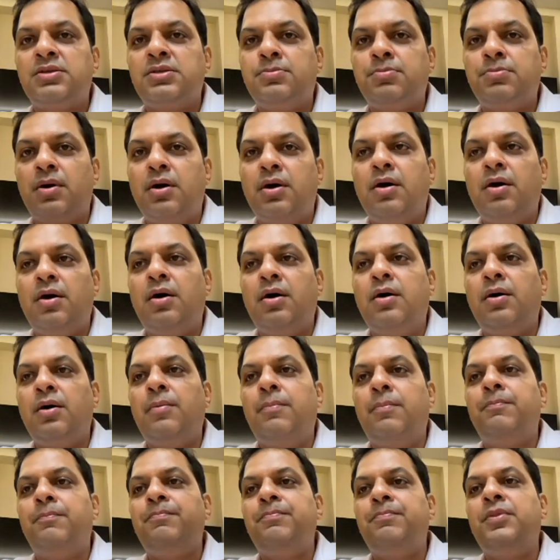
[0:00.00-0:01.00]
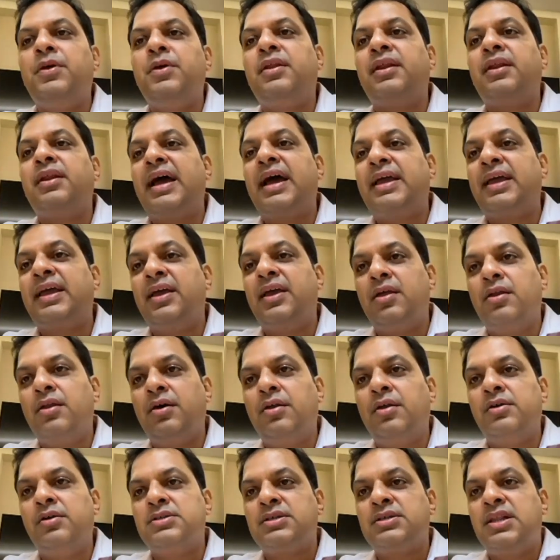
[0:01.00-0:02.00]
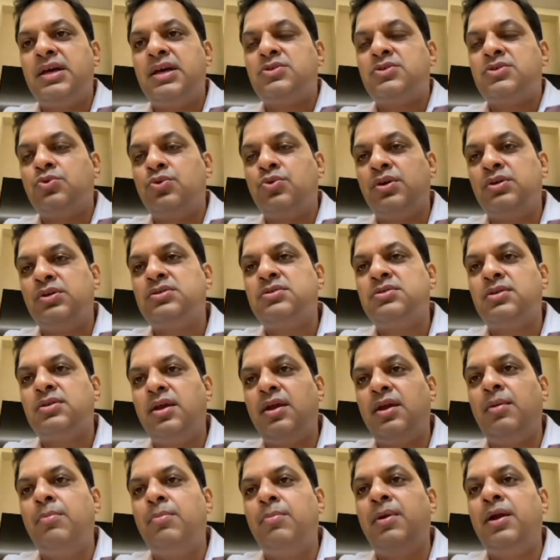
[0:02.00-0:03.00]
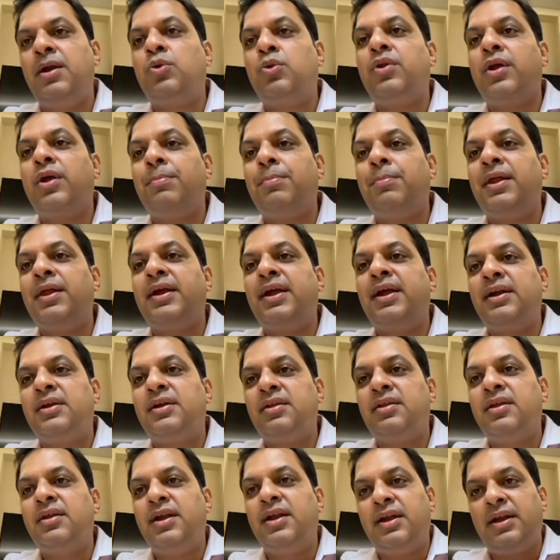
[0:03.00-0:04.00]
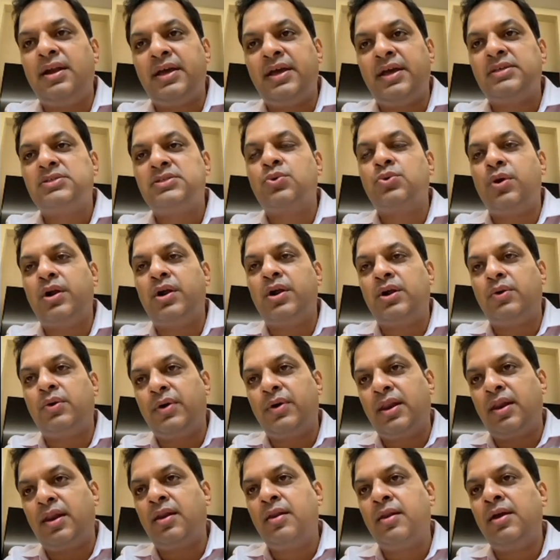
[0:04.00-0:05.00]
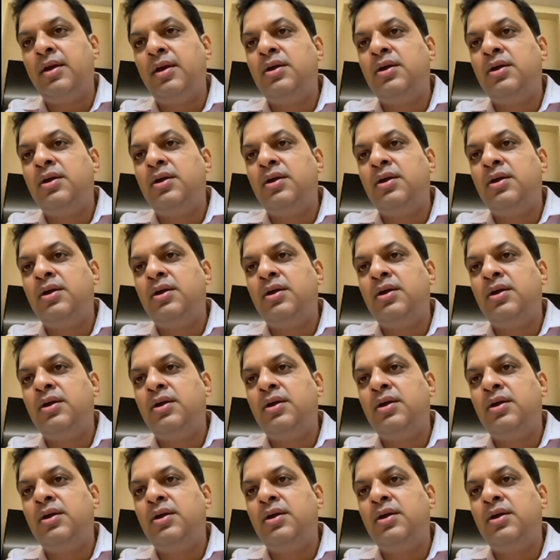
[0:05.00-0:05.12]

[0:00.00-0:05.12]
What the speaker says: the tracking error is less, so it's able to replicate the index quite well.